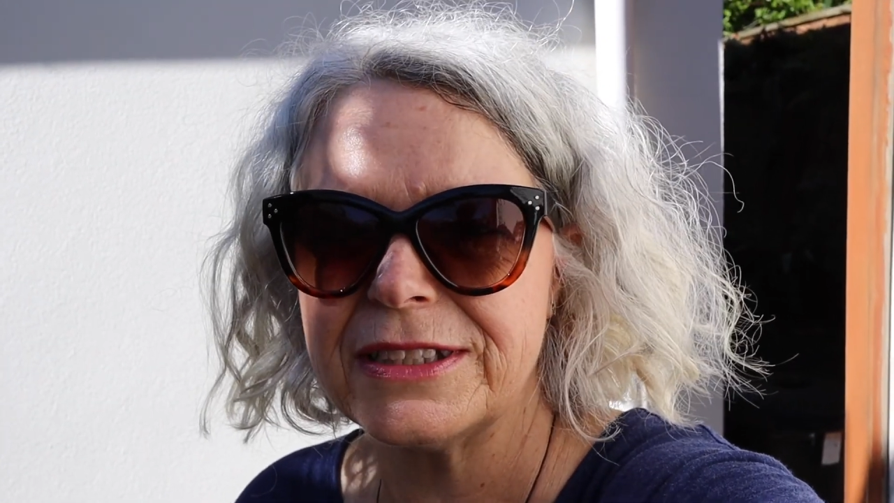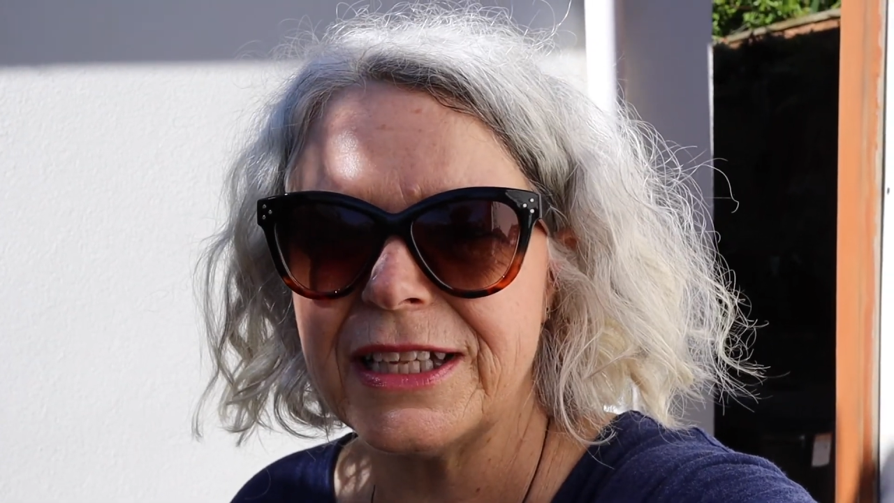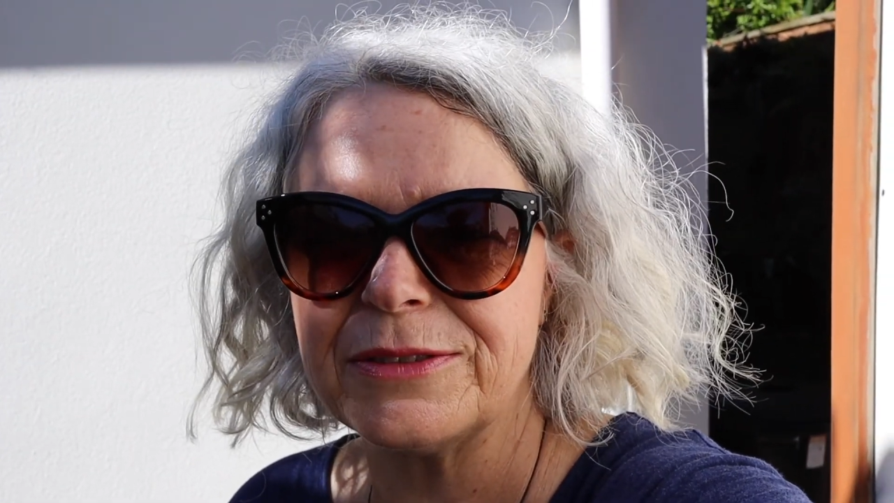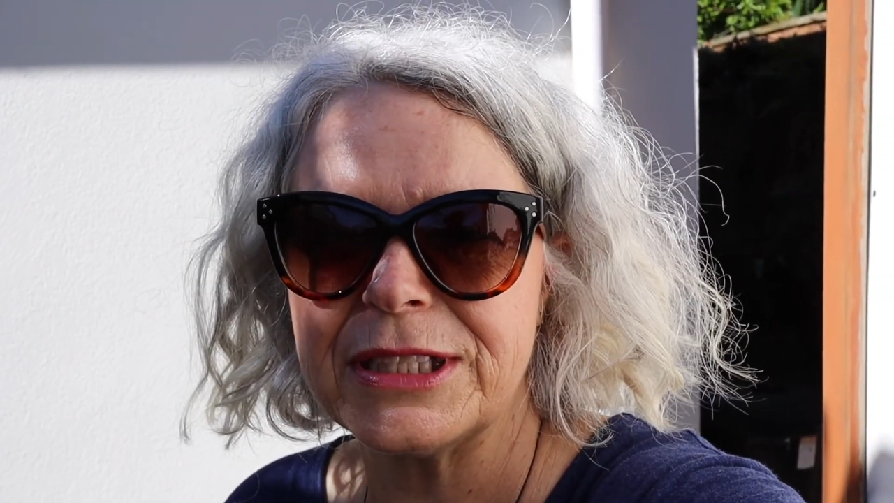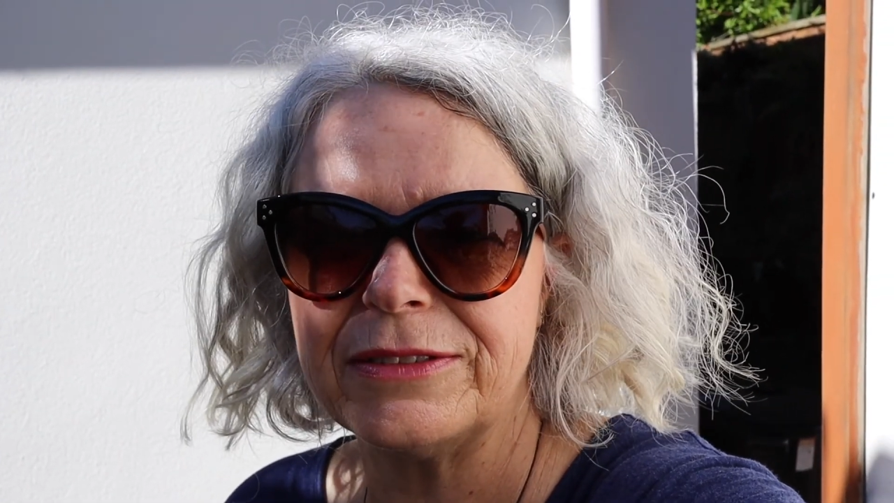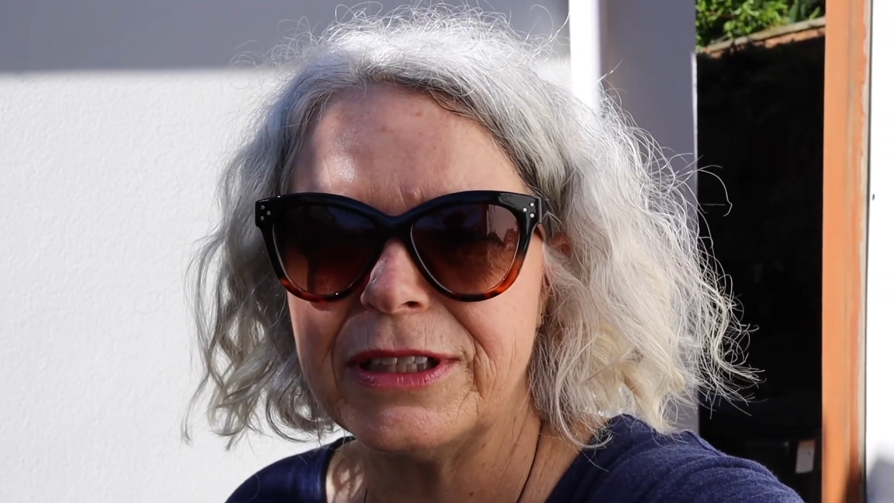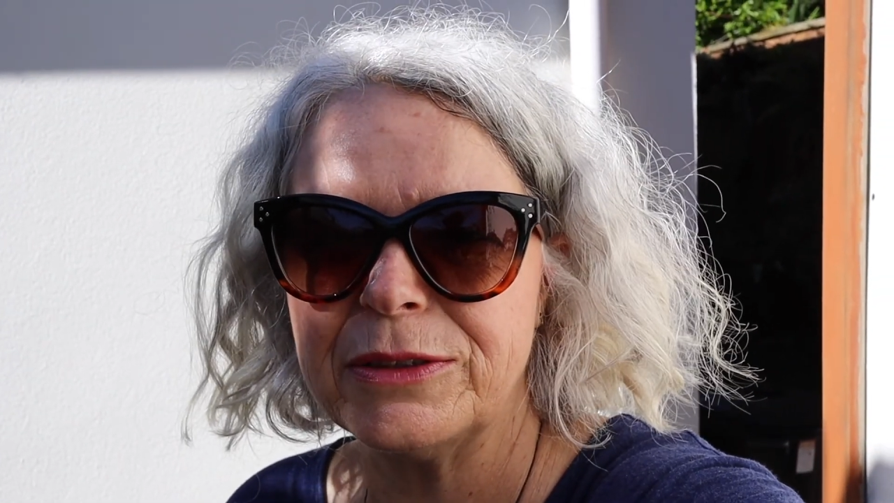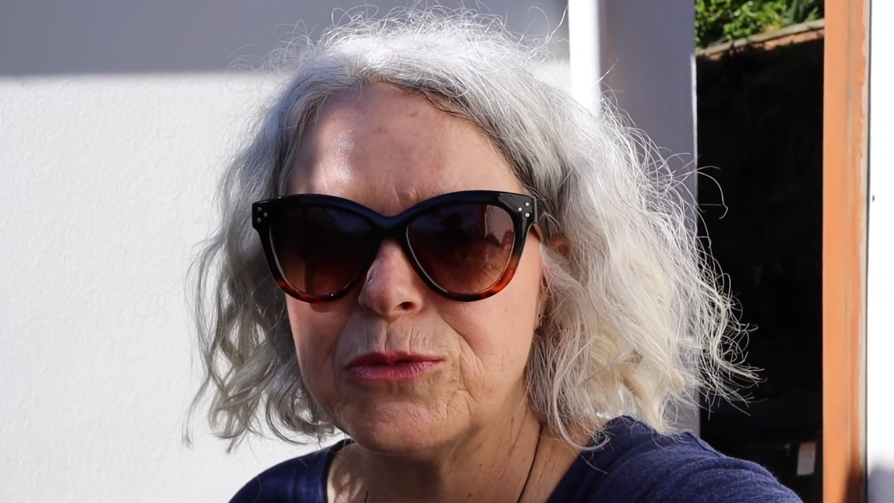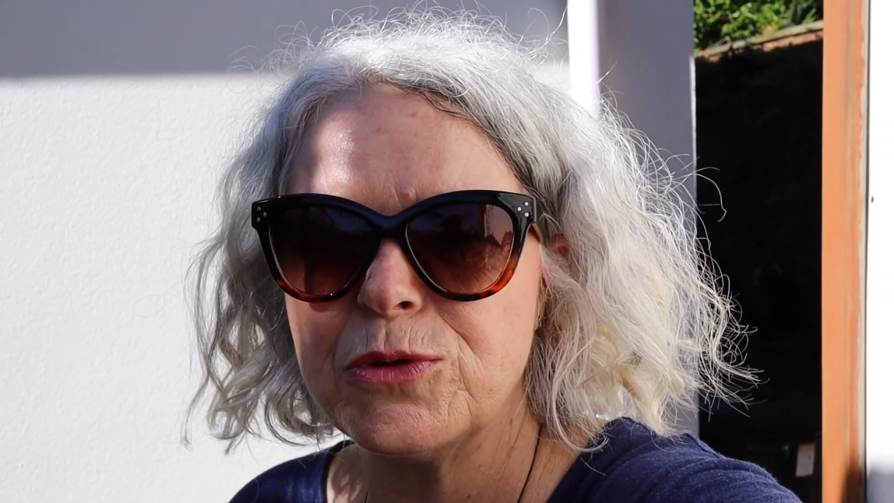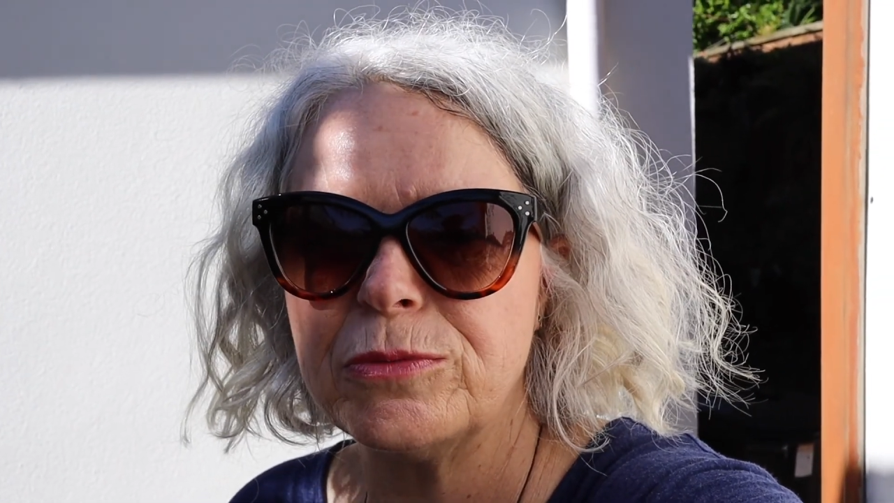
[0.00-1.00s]
and that was lovely
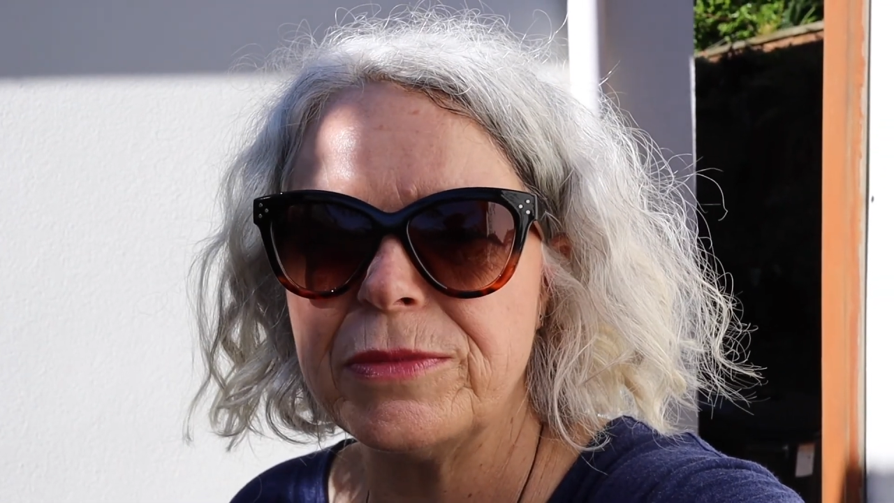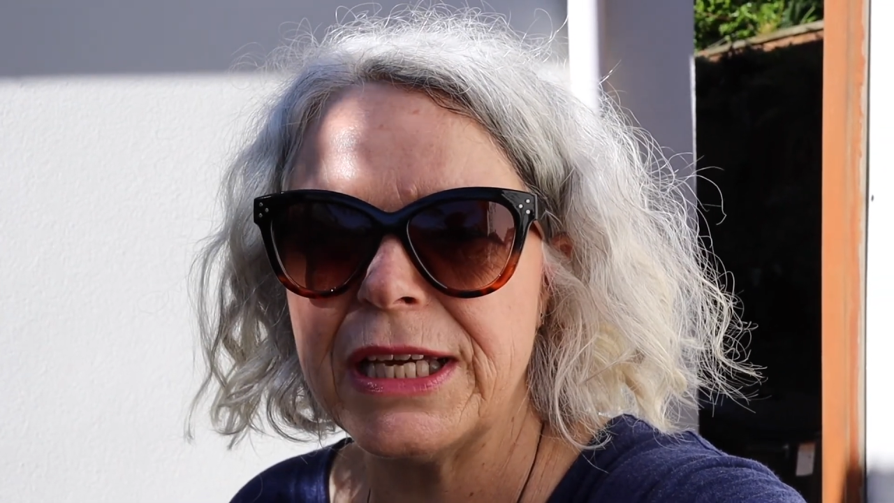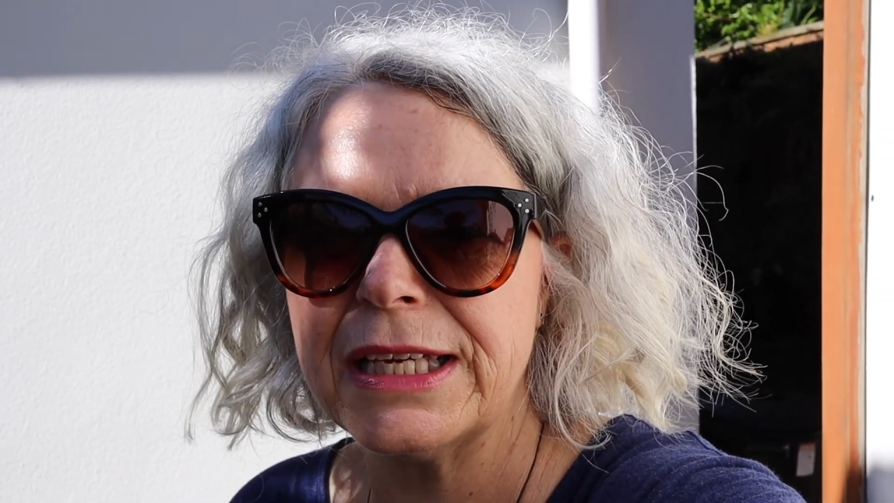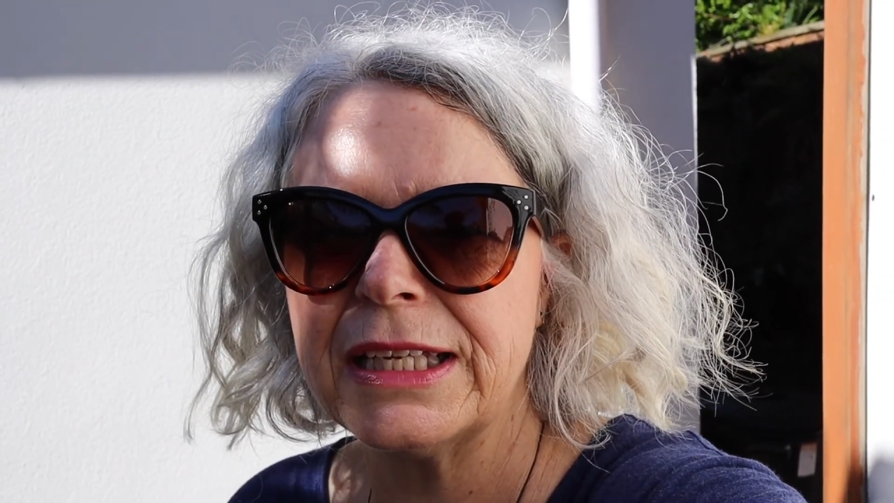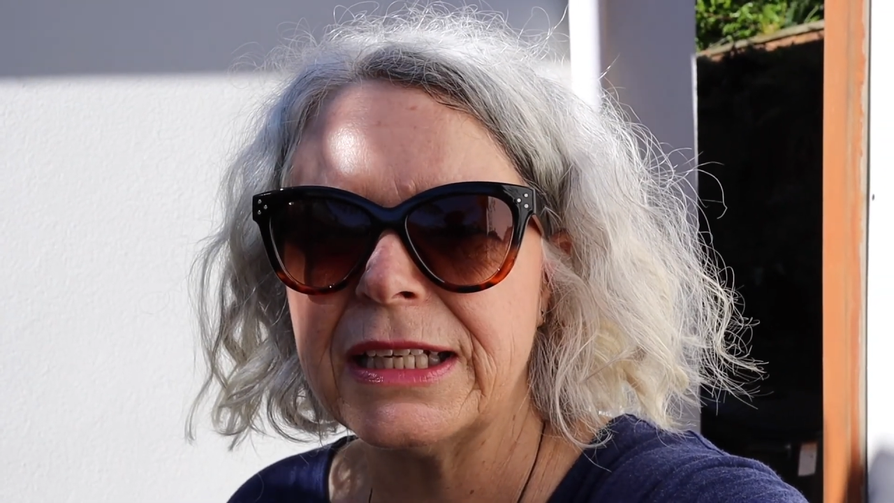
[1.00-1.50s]
and warm there.